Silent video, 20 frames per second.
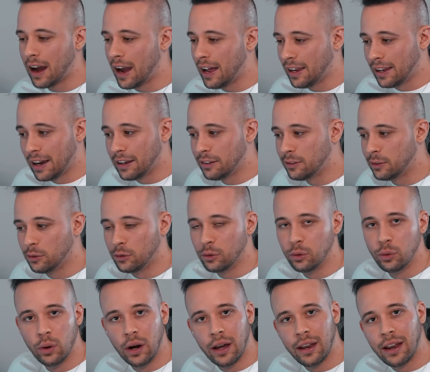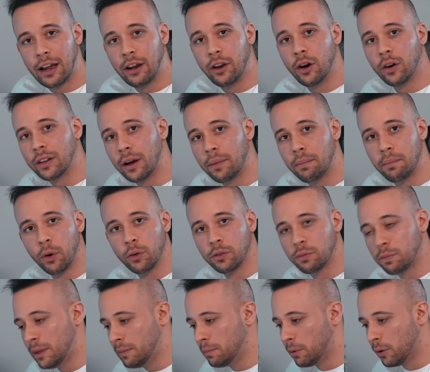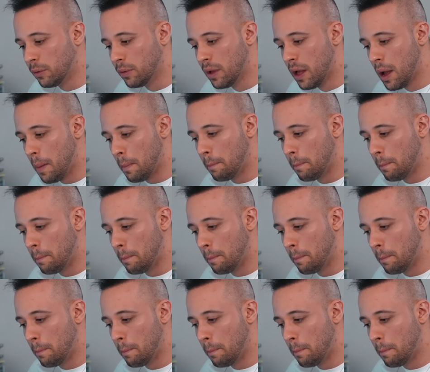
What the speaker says: I like to do, and I know that most people